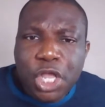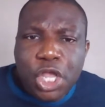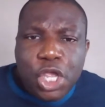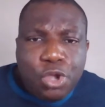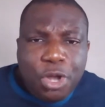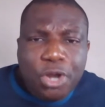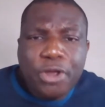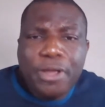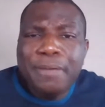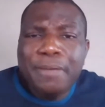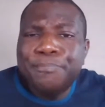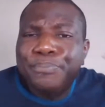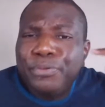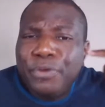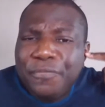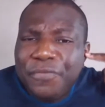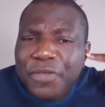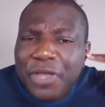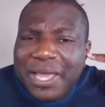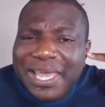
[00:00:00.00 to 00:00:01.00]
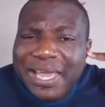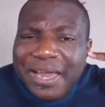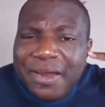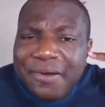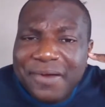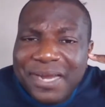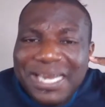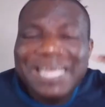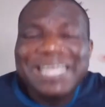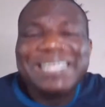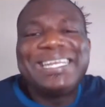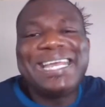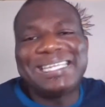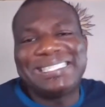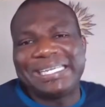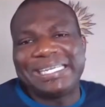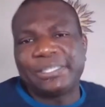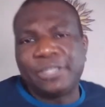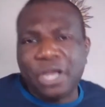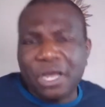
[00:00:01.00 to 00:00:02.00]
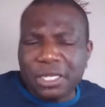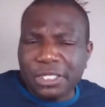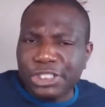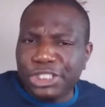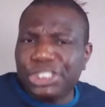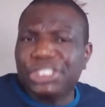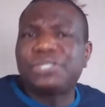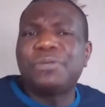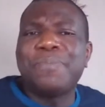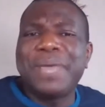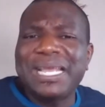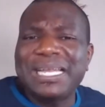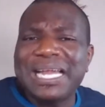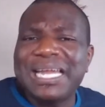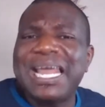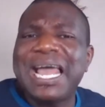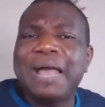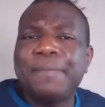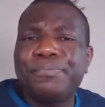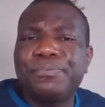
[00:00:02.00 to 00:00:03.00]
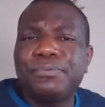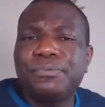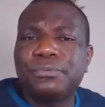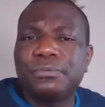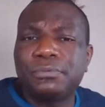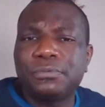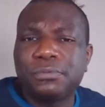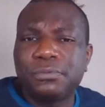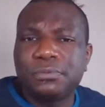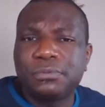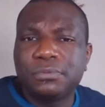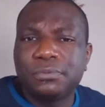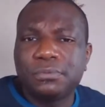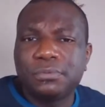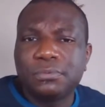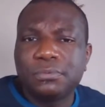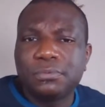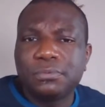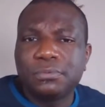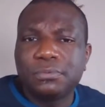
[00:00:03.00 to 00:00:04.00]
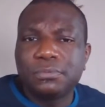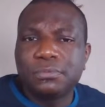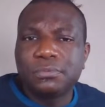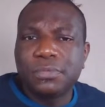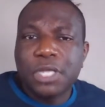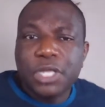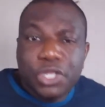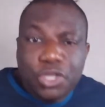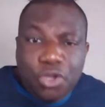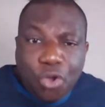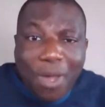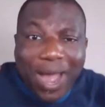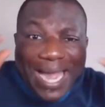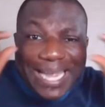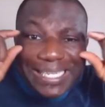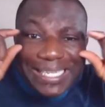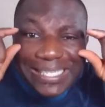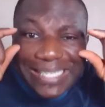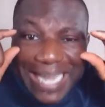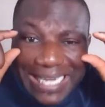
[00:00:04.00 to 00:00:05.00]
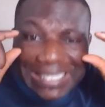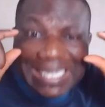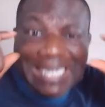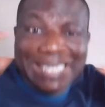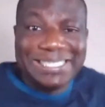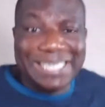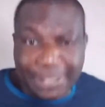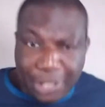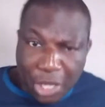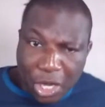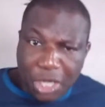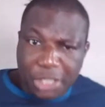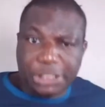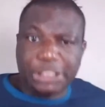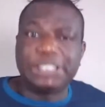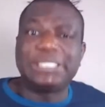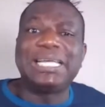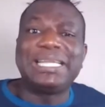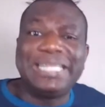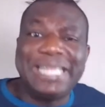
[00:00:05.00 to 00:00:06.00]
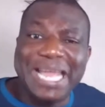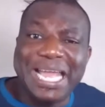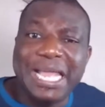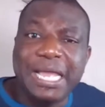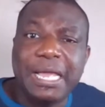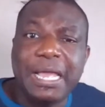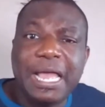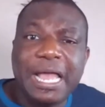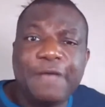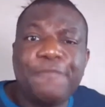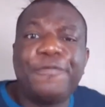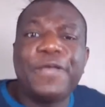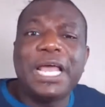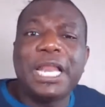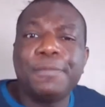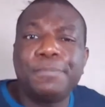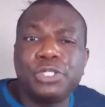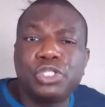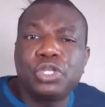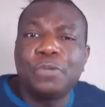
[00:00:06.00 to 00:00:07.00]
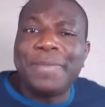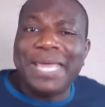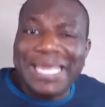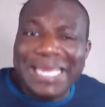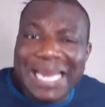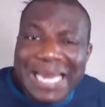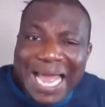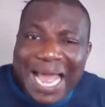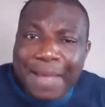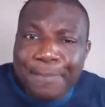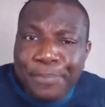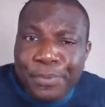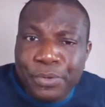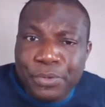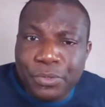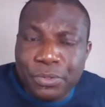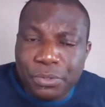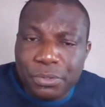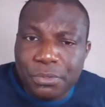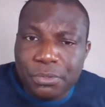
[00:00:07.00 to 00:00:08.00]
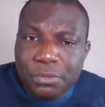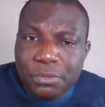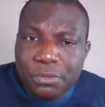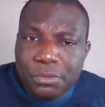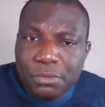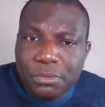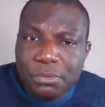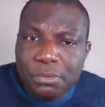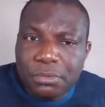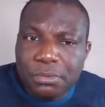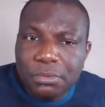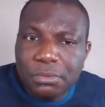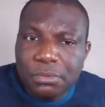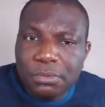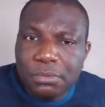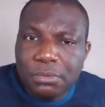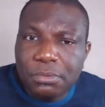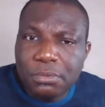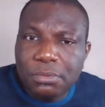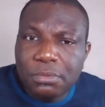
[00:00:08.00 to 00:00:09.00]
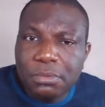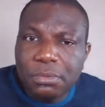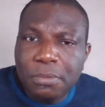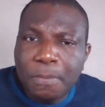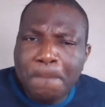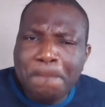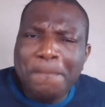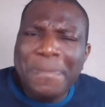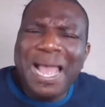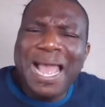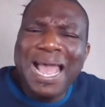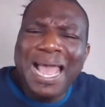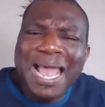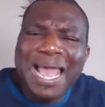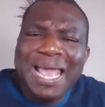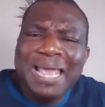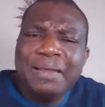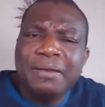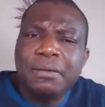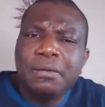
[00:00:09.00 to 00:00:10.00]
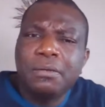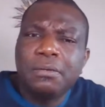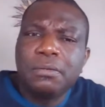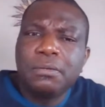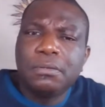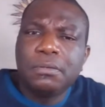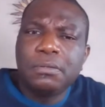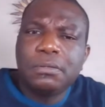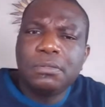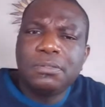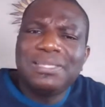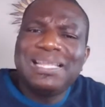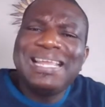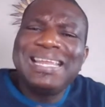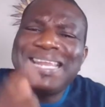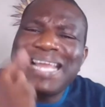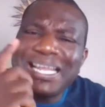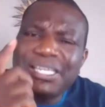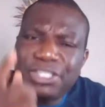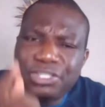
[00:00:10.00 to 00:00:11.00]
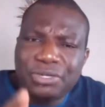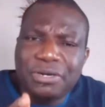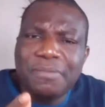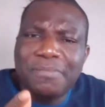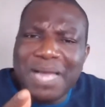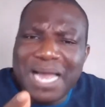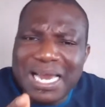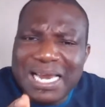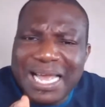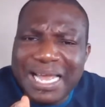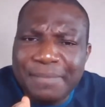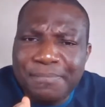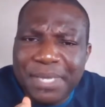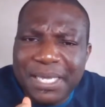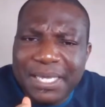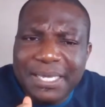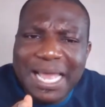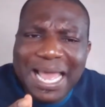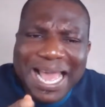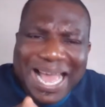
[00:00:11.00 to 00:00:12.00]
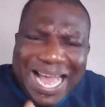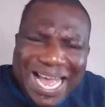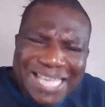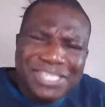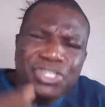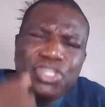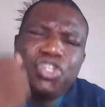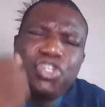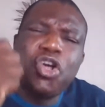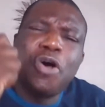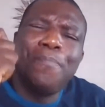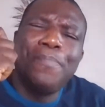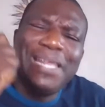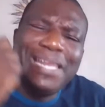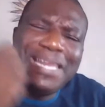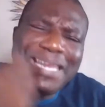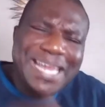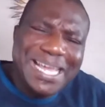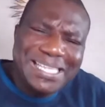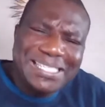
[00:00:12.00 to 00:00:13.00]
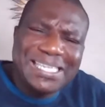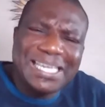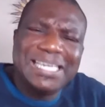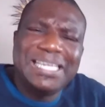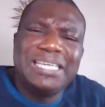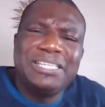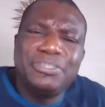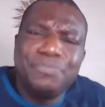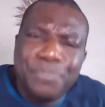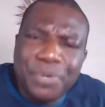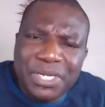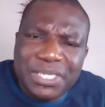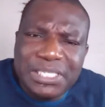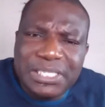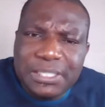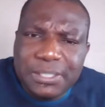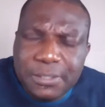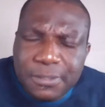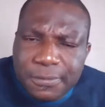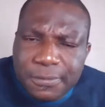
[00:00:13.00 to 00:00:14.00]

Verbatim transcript: You want to improve your hearing? There are technologies to make that happen your eyesight, technologies are there available to make that happen. Man, the natural man, I mean, has dominated his body.